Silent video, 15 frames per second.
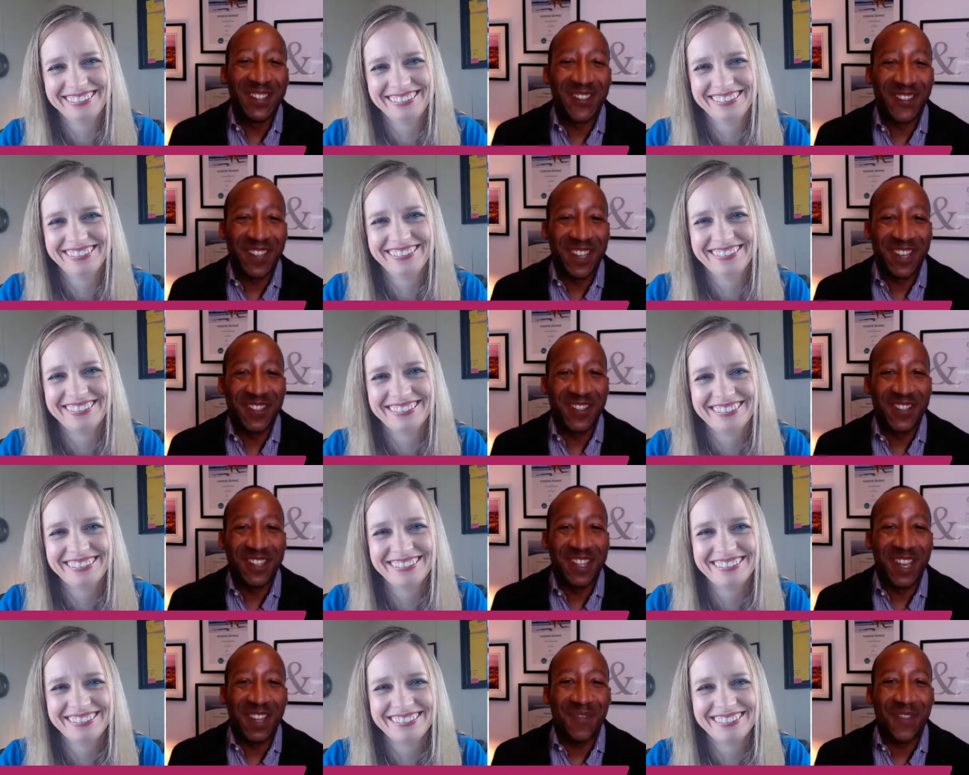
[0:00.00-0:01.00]
Speaker 1: I'll, certainly enjoy
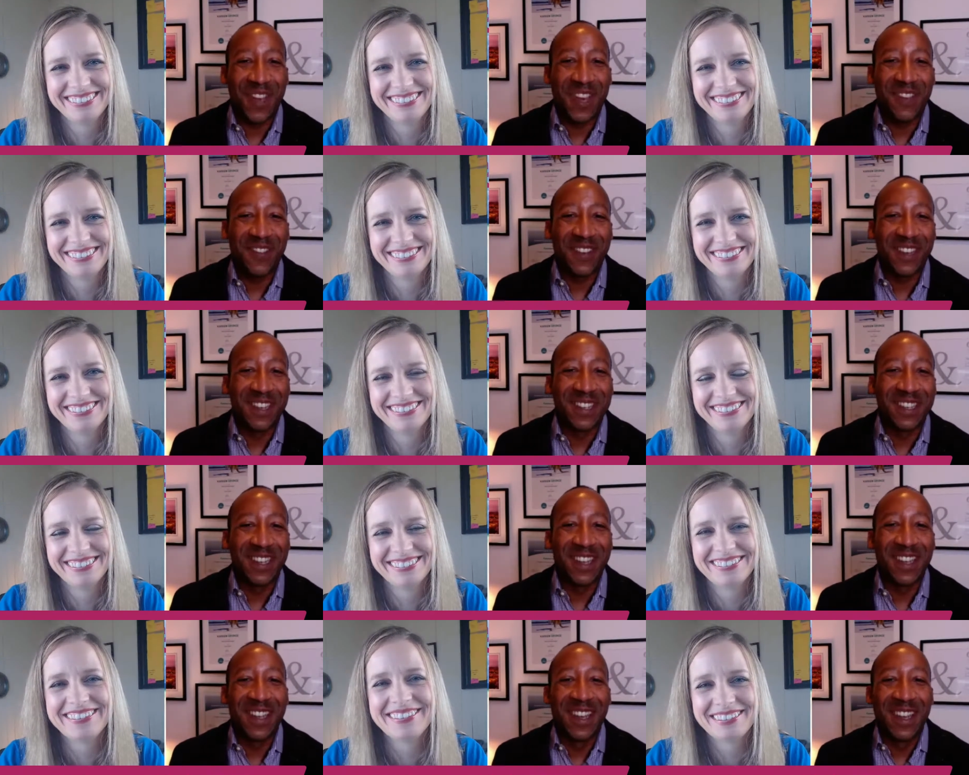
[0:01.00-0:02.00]
seeing the penguins
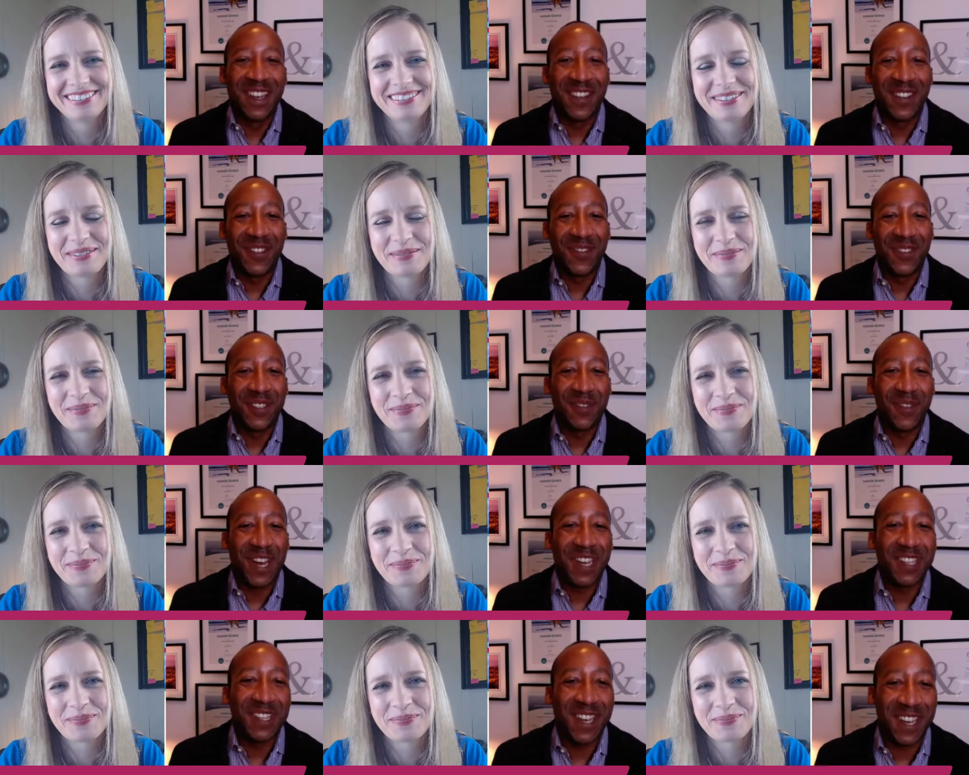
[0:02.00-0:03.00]
and you know doing some
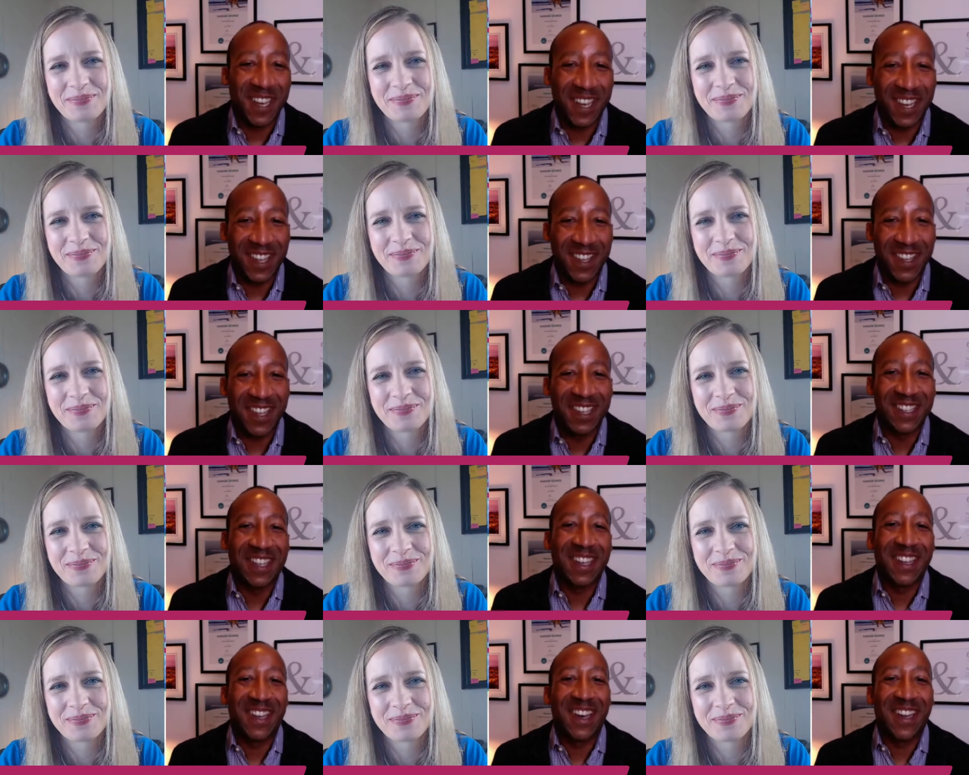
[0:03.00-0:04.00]
ice hiking and
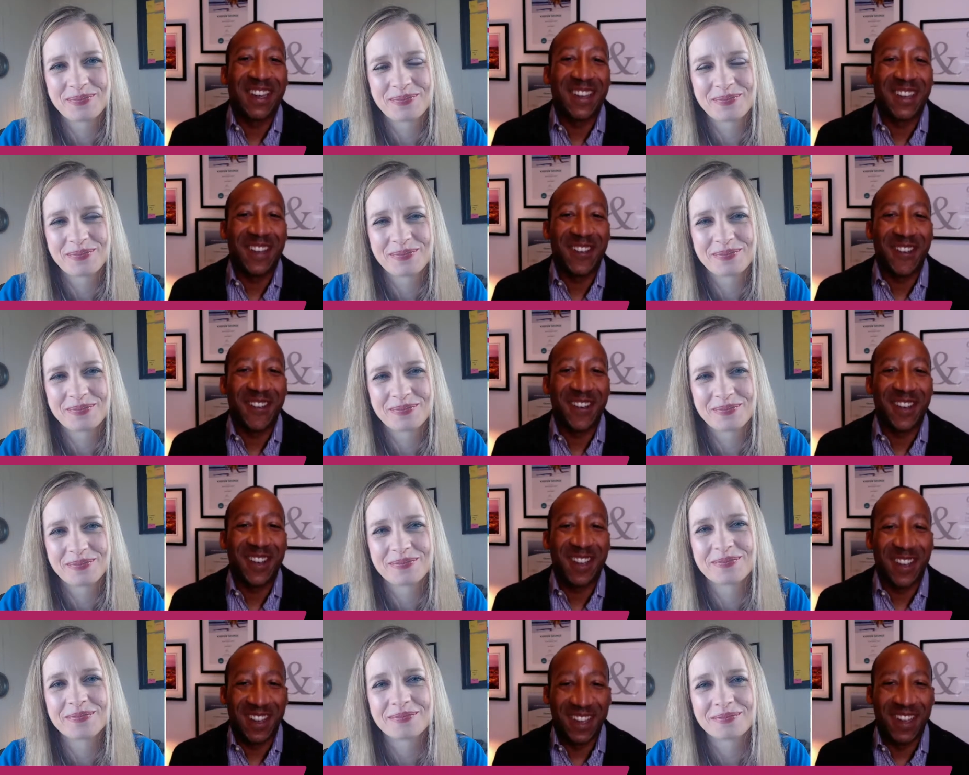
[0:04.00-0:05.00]
things like that in
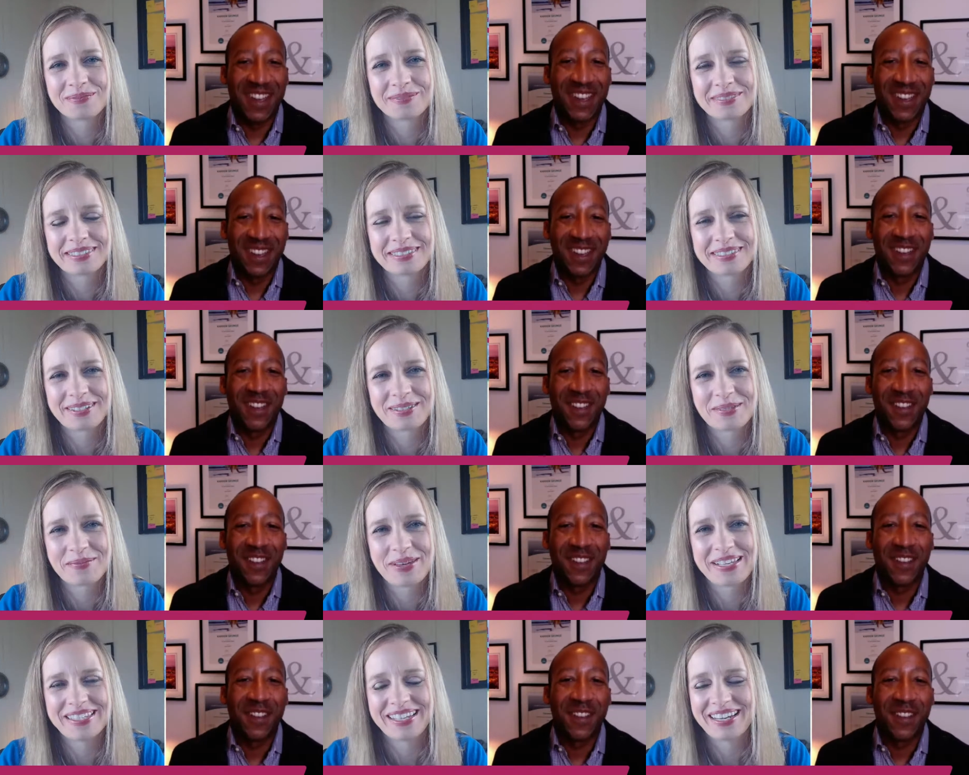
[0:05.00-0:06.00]
Antarctica.
Speaker 2: That sounds
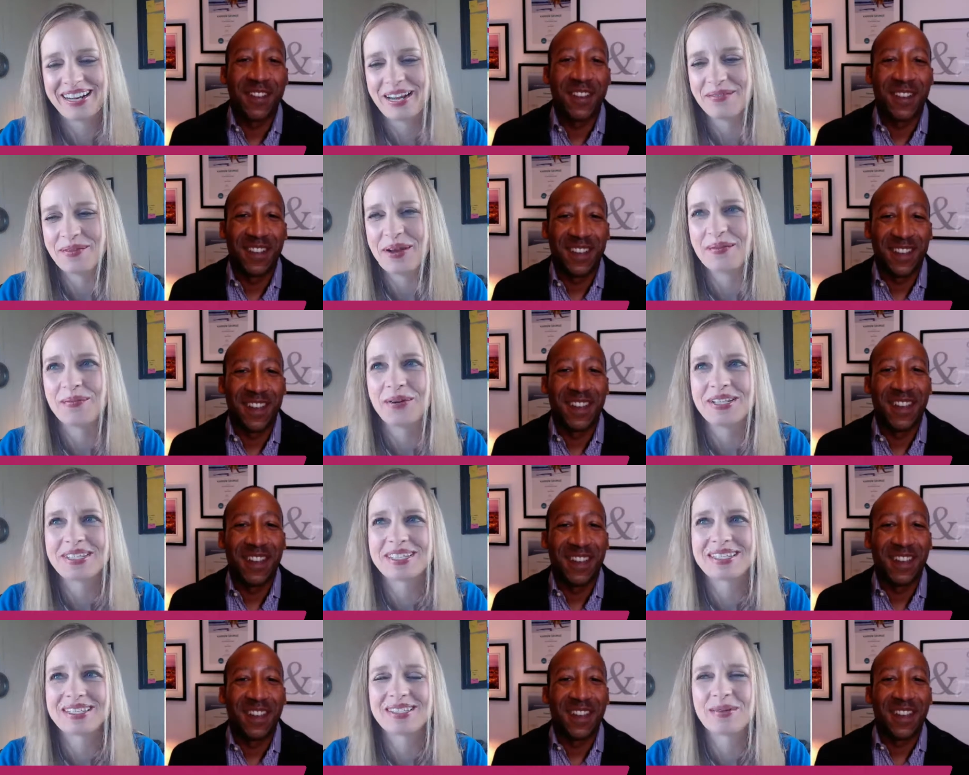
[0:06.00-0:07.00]
amazing. And I read
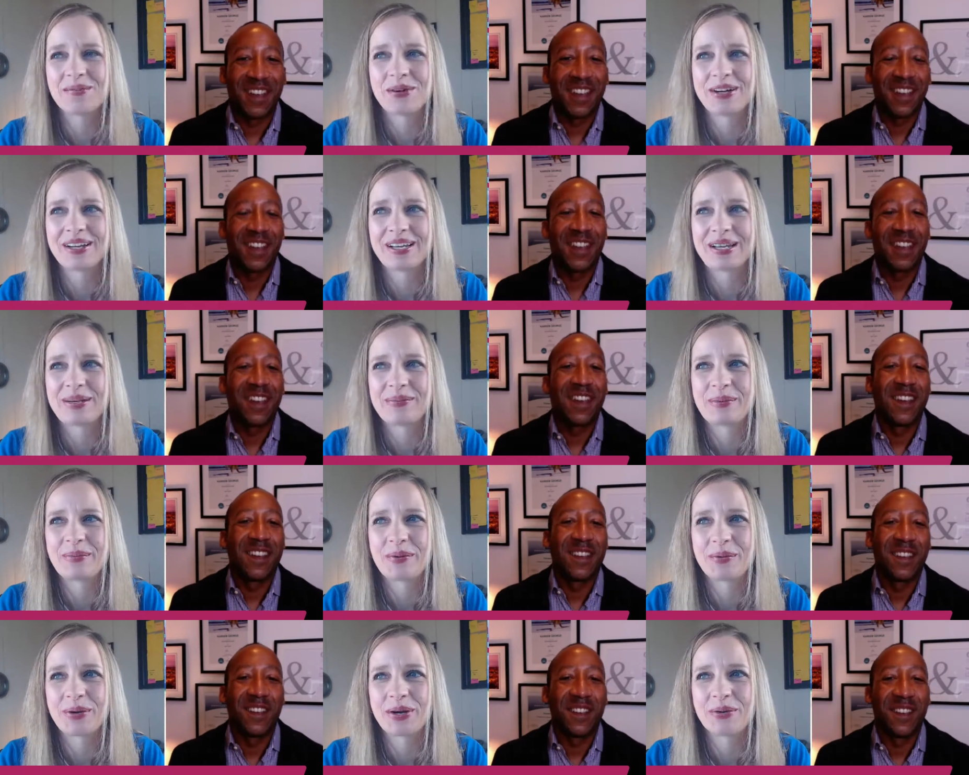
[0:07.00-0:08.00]
once somewhere, and I can't
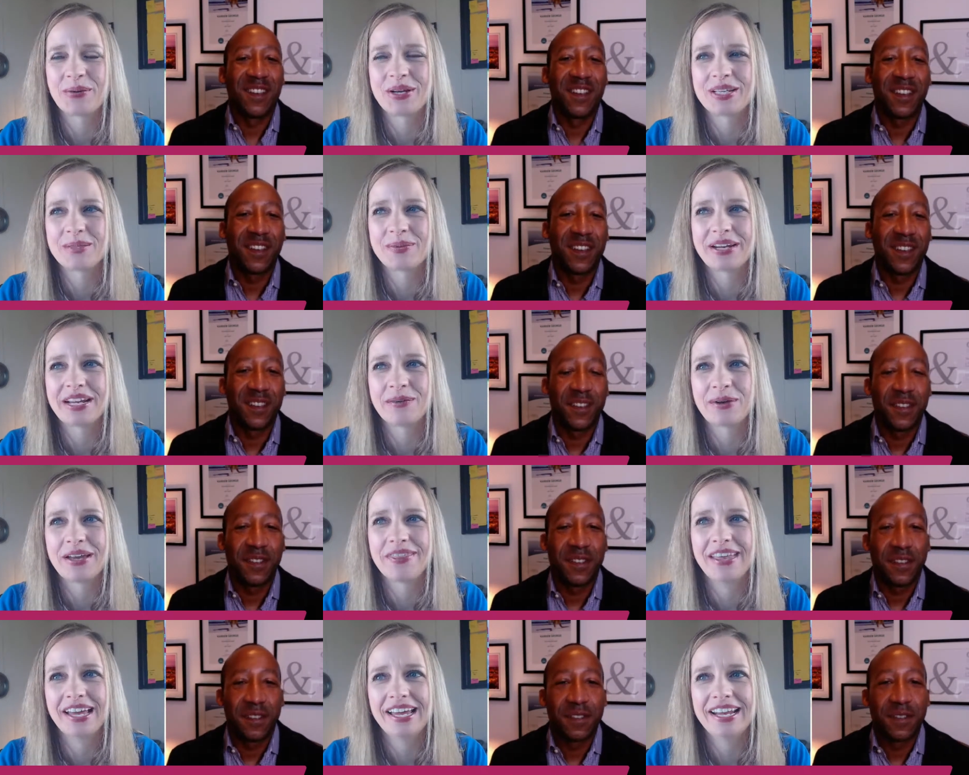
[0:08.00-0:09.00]
remember where it was, but I
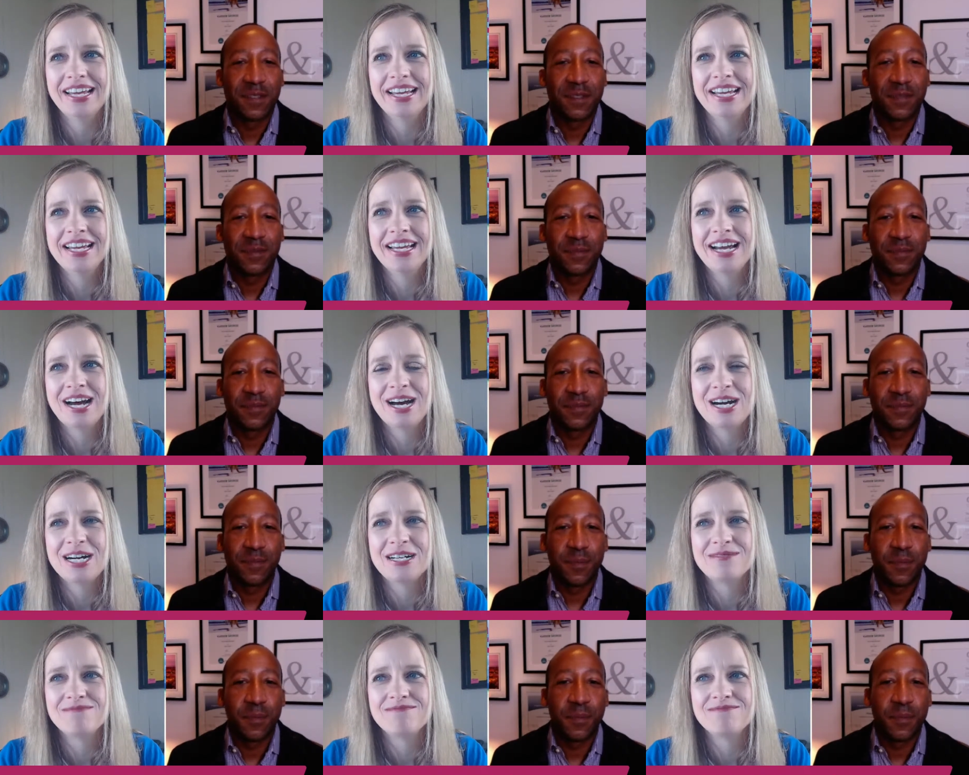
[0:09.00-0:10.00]
read that
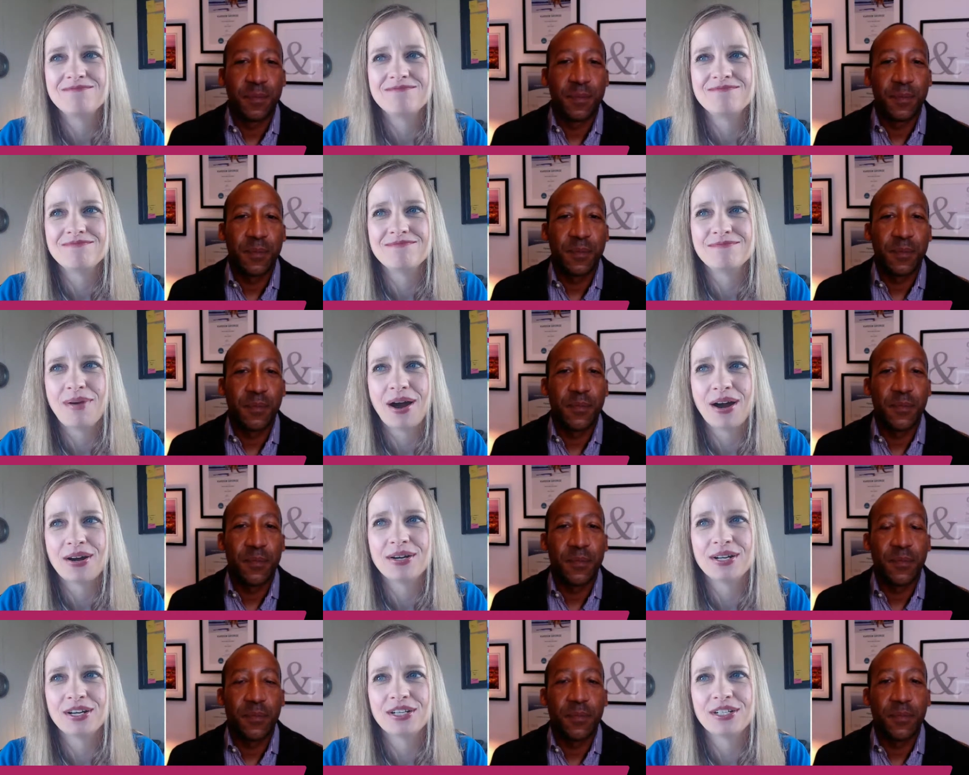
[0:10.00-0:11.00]
um, part